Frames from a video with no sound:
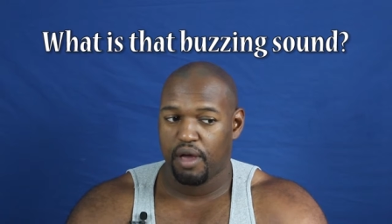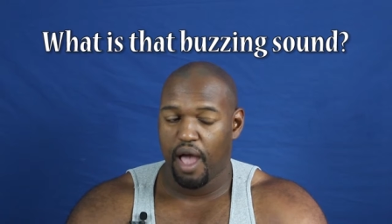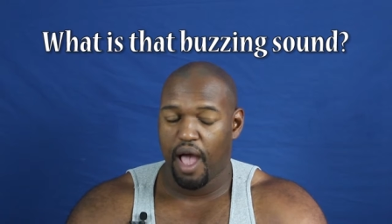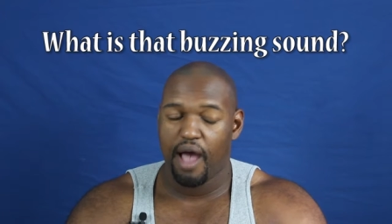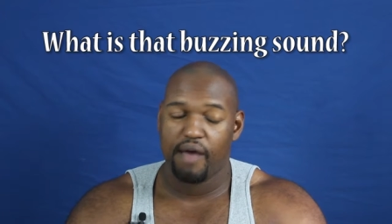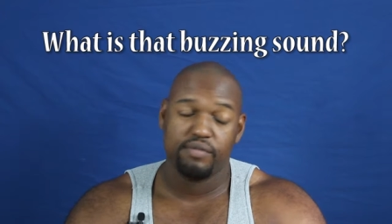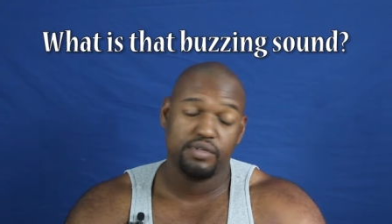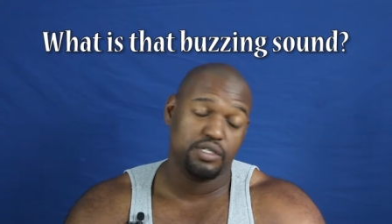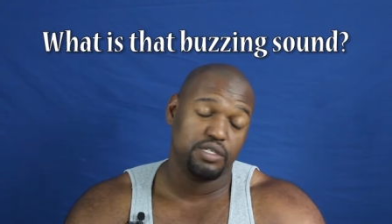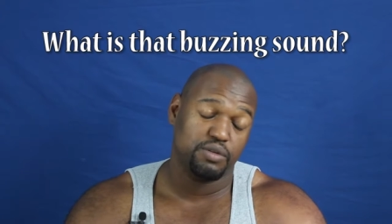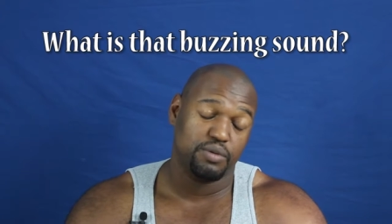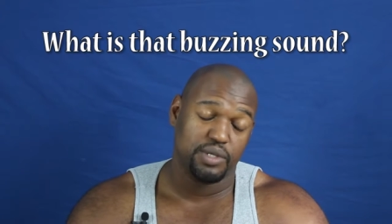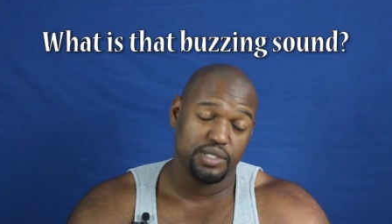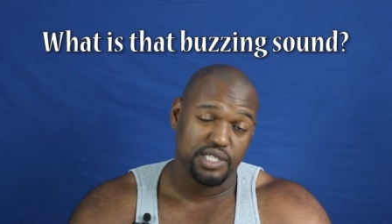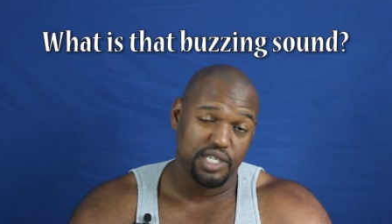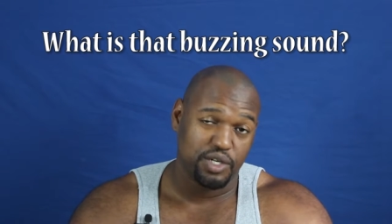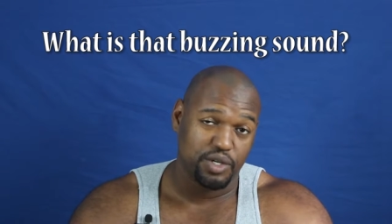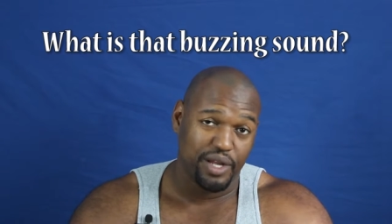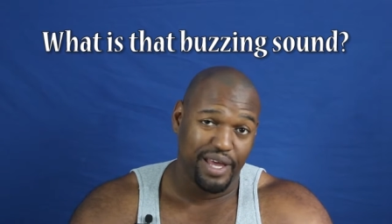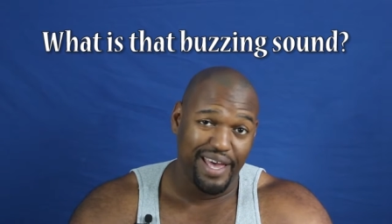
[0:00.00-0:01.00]
Obviously,
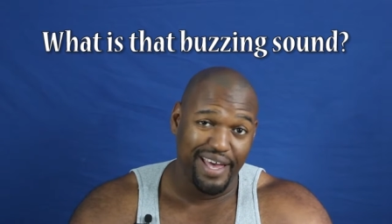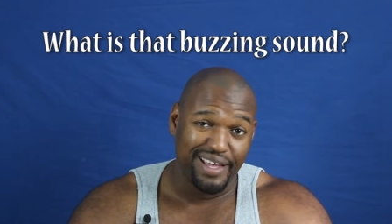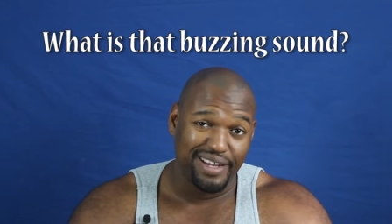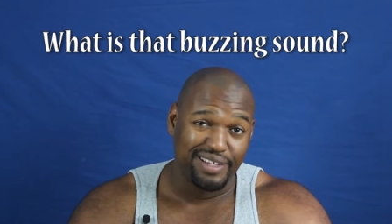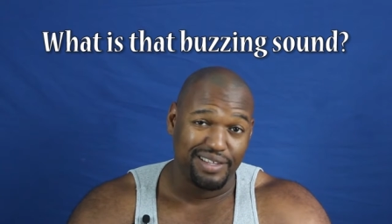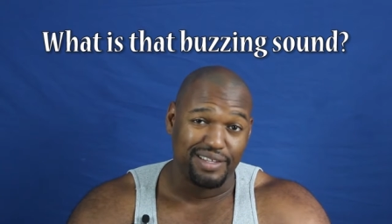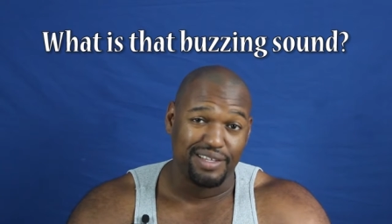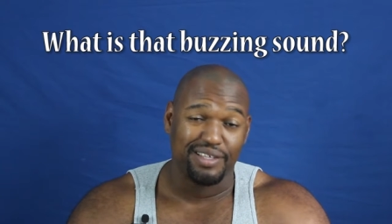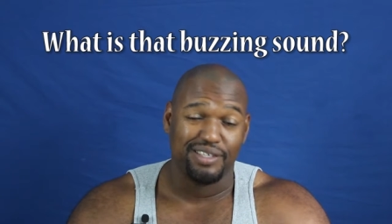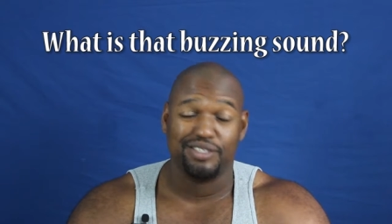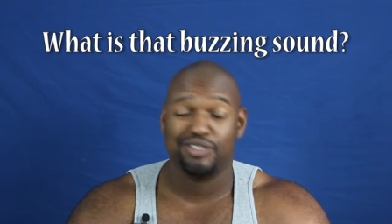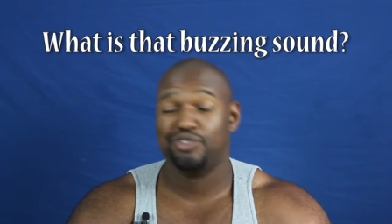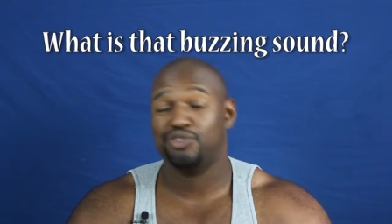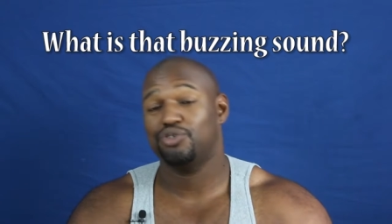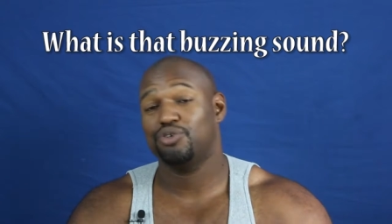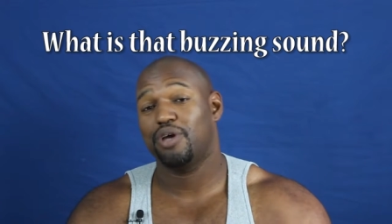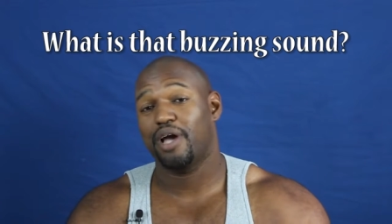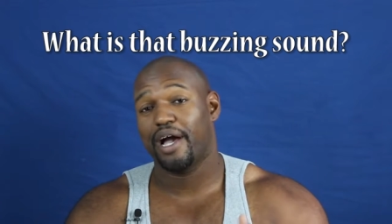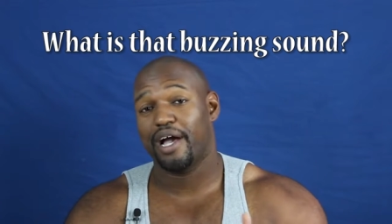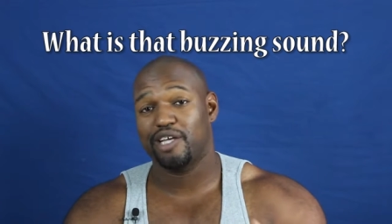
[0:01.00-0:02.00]
once I go to edit this,
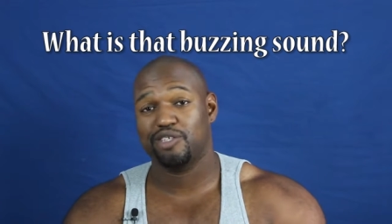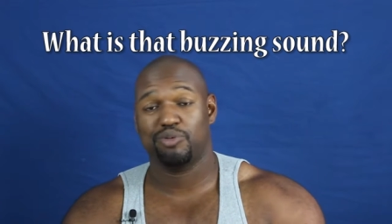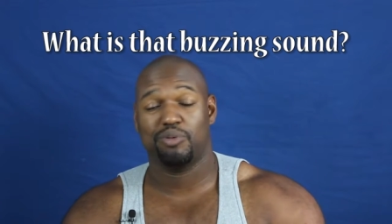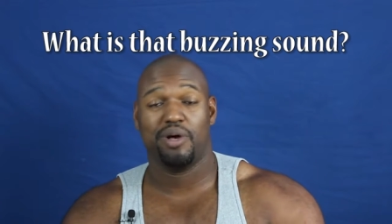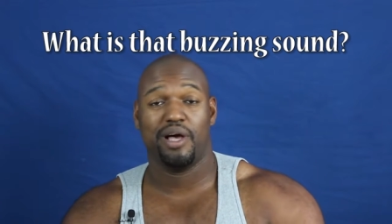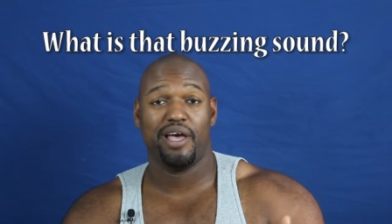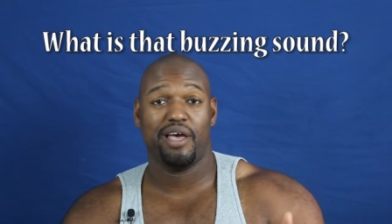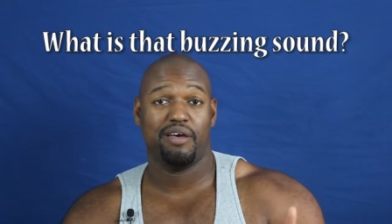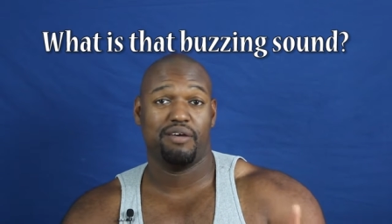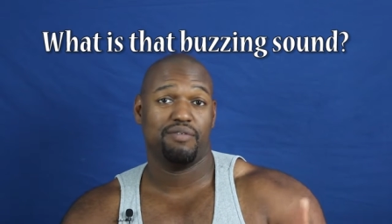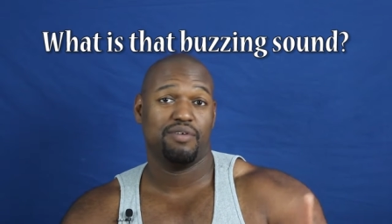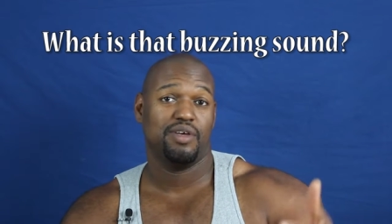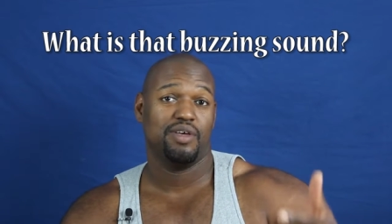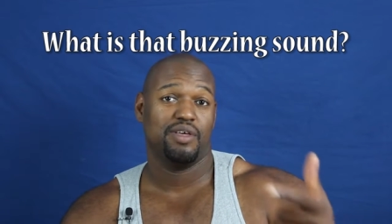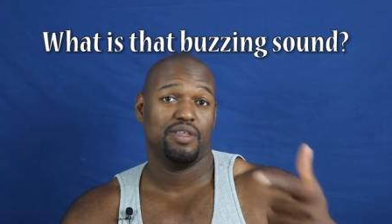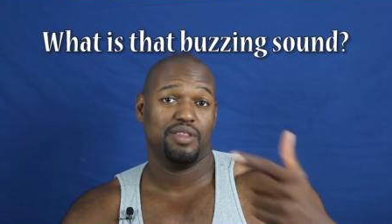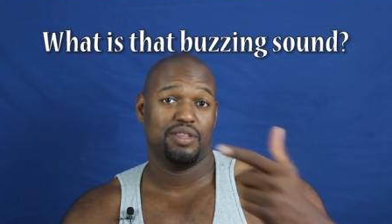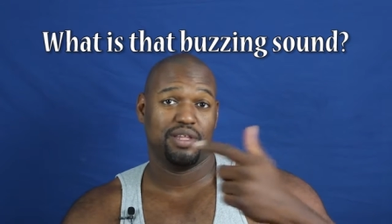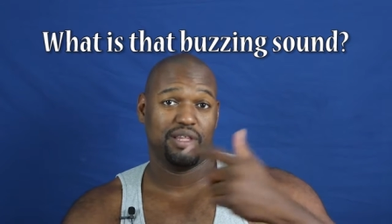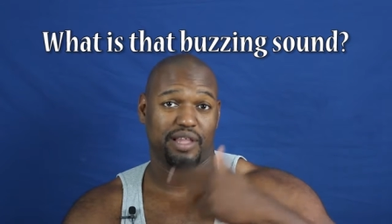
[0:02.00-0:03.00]
you guys will have
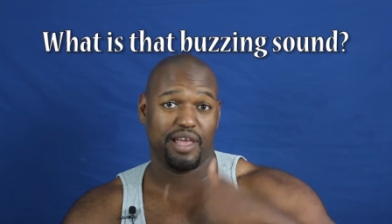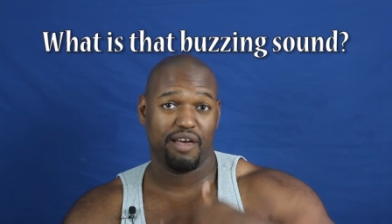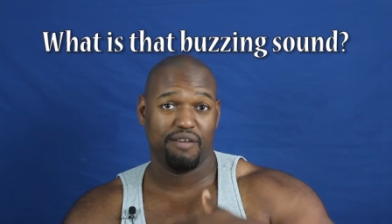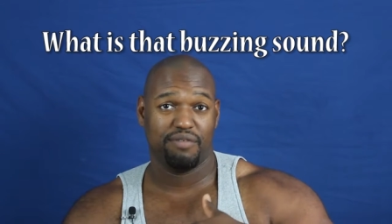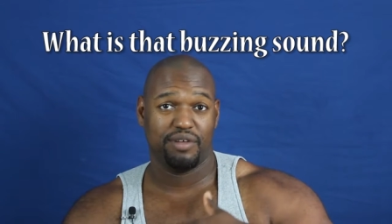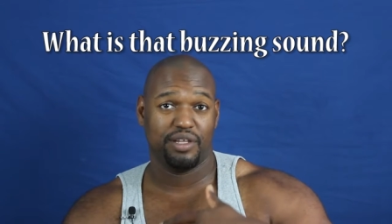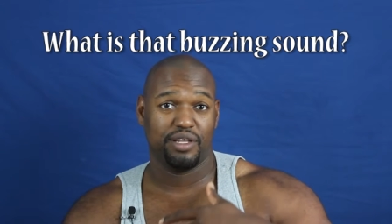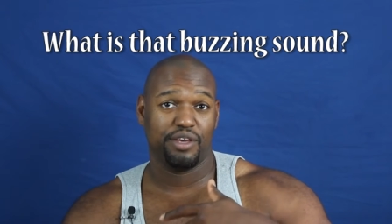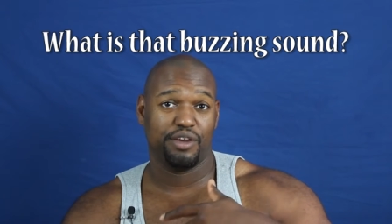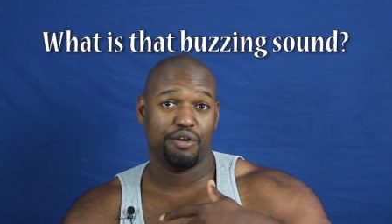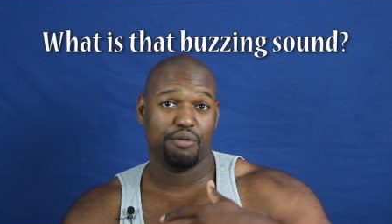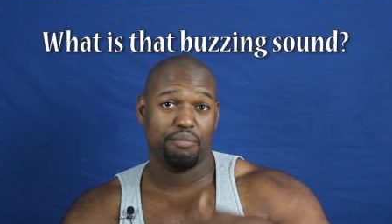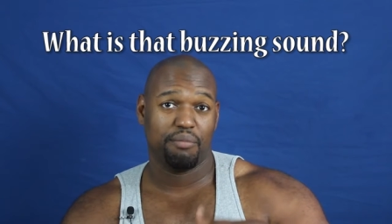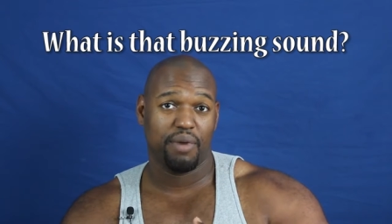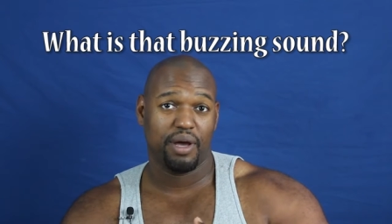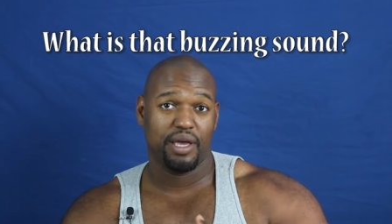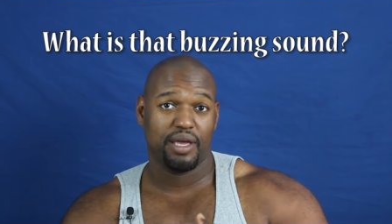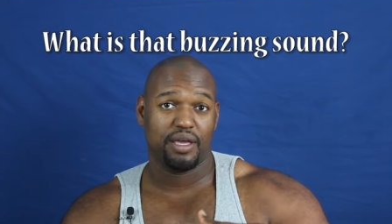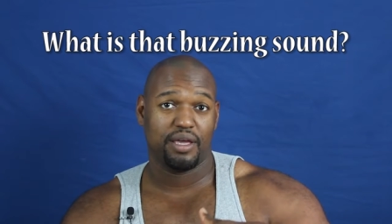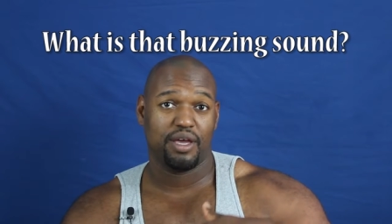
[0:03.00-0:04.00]
the lavalier
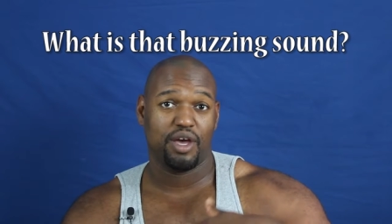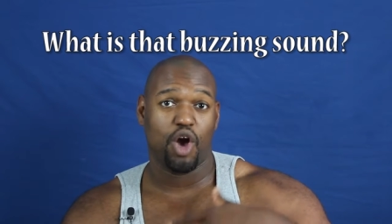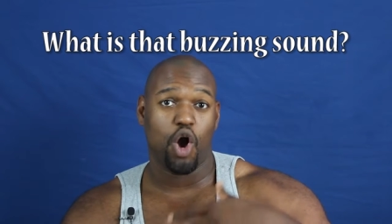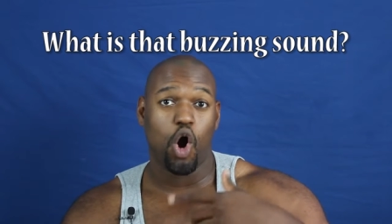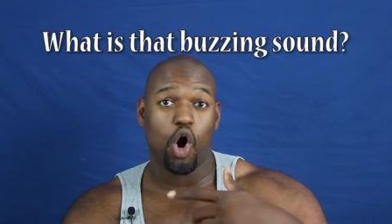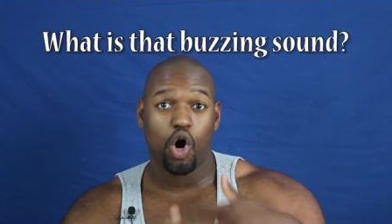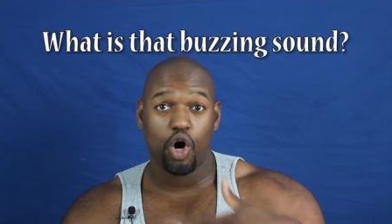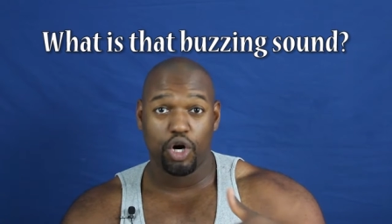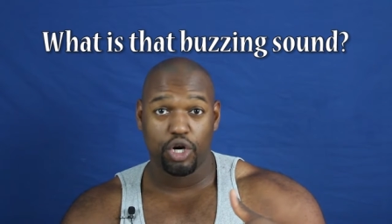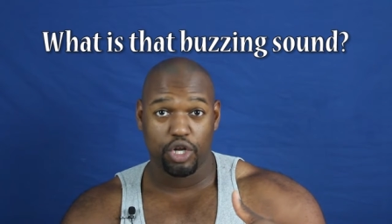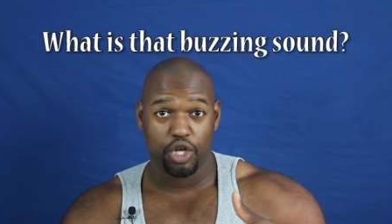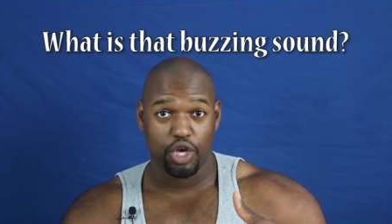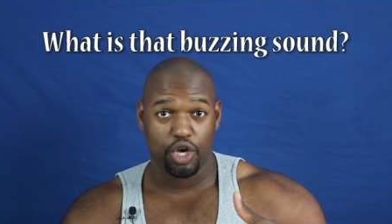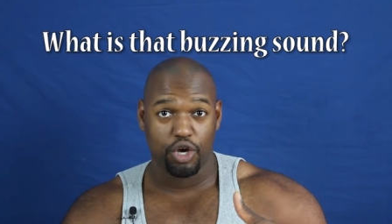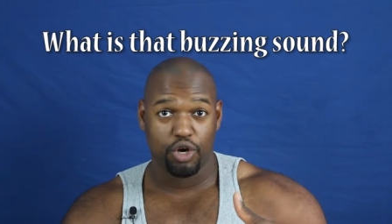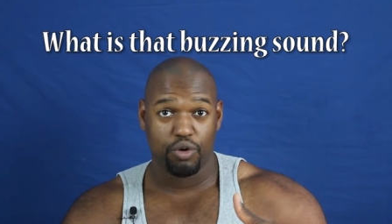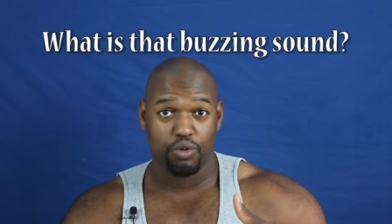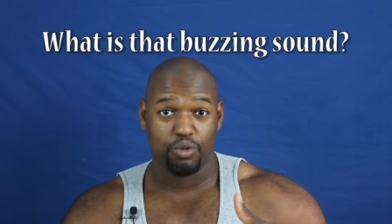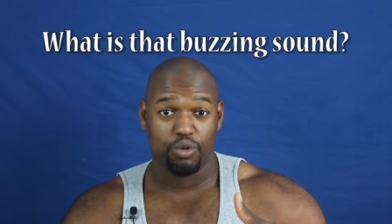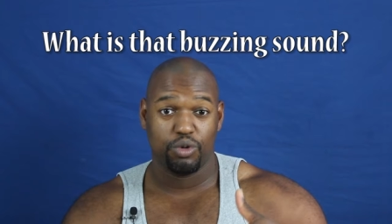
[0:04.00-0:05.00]
mic
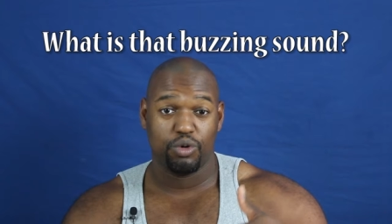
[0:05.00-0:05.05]
audio